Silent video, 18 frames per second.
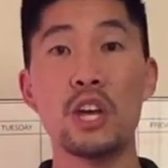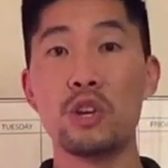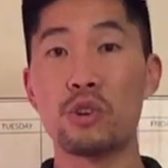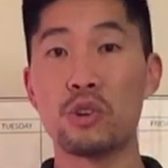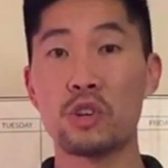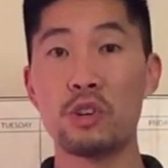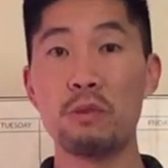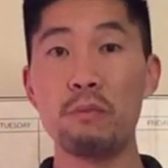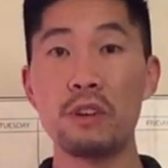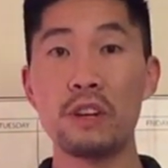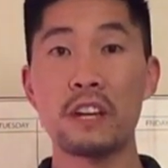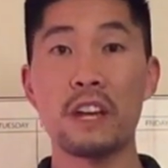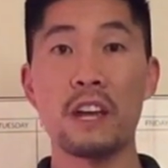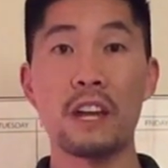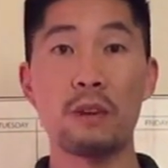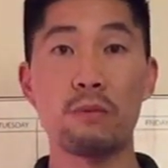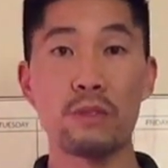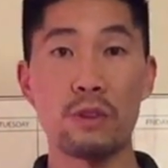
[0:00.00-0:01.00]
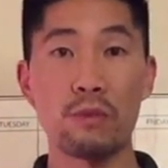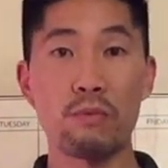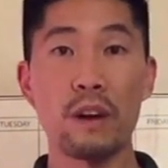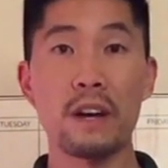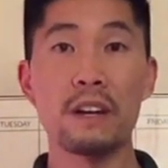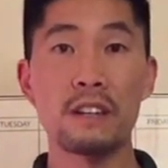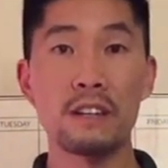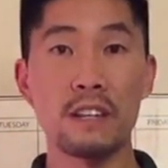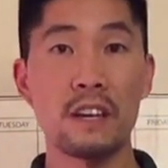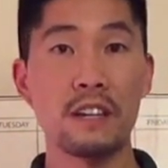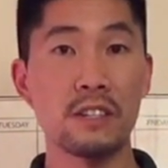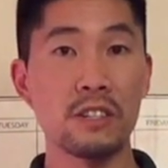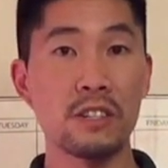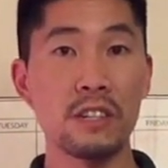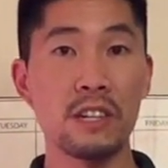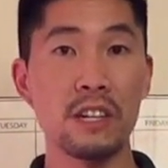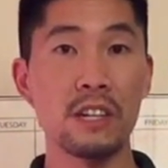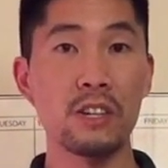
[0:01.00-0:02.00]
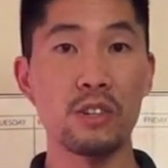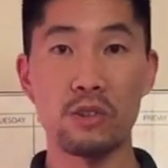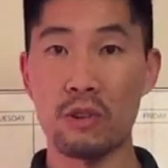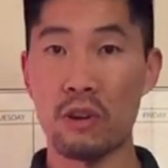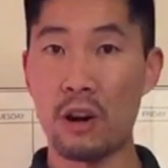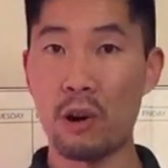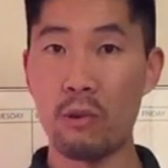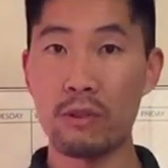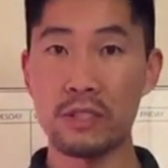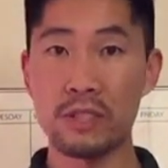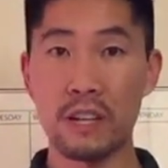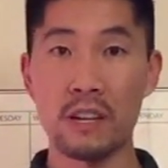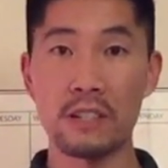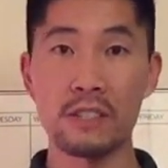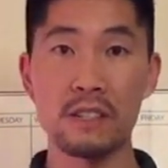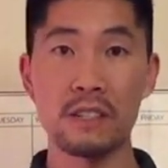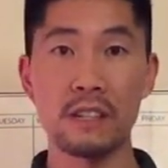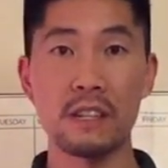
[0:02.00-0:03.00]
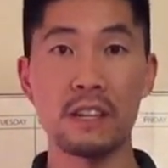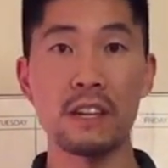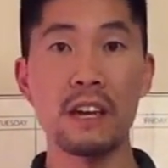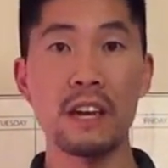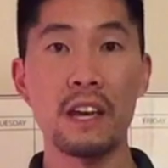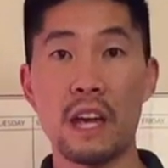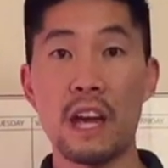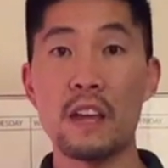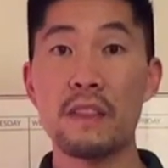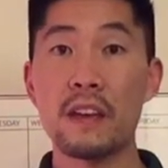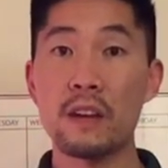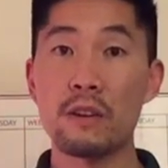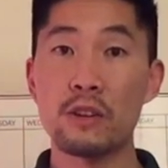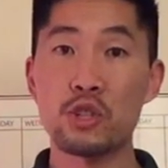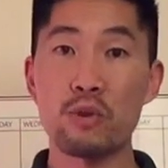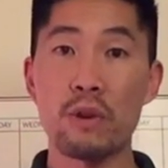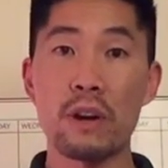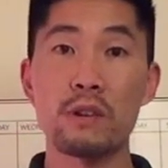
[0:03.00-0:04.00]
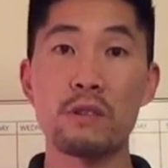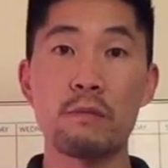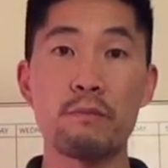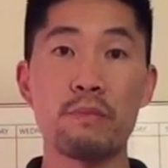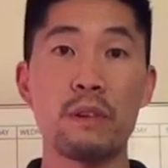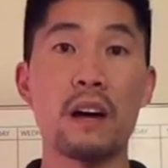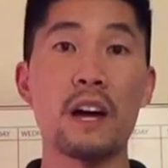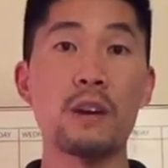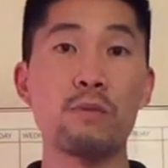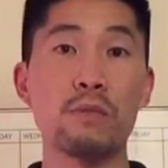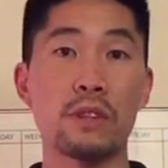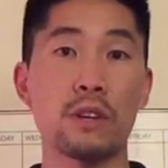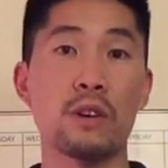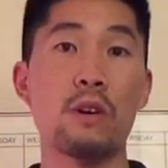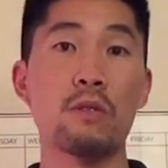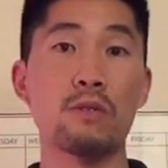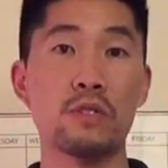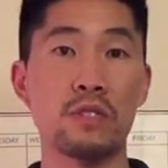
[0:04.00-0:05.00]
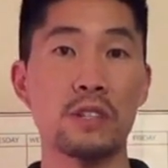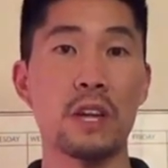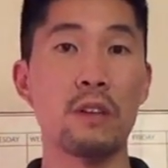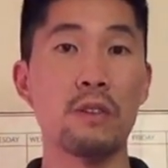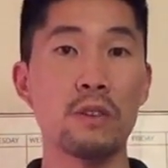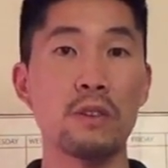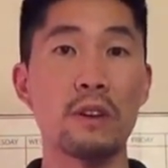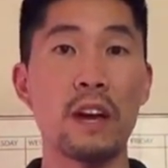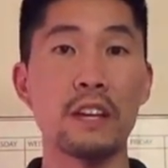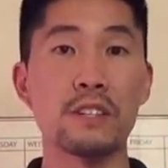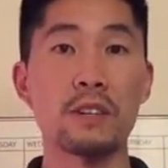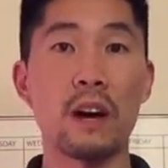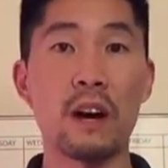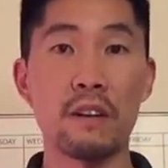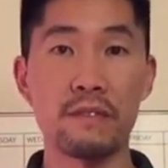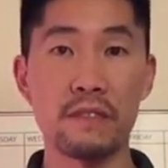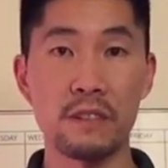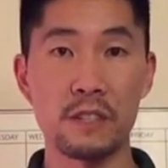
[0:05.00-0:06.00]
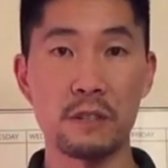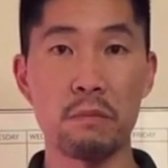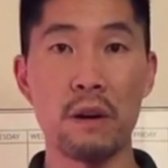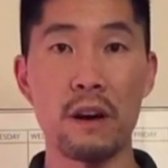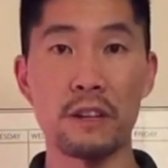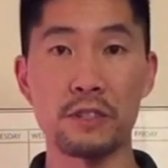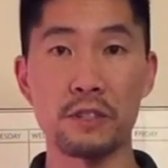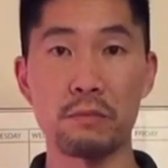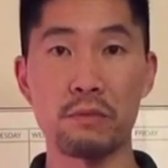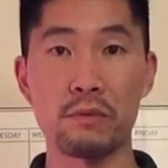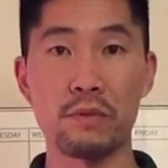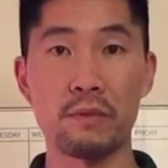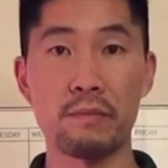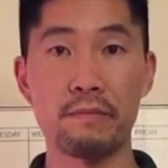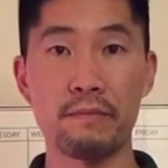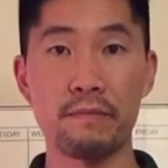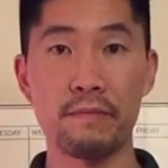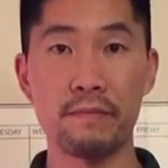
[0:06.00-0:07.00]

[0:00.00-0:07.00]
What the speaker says: You're communicating with the right intensity, you're always hustling, and that you're trying to apply what the coach is telling you as often as possible.